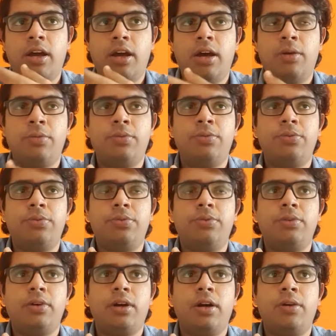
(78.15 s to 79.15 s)
how
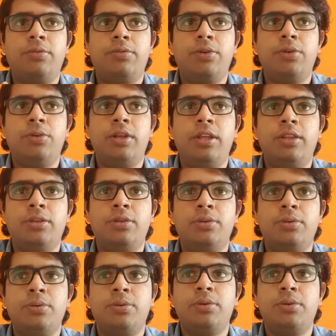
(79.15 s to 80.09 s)
you need to,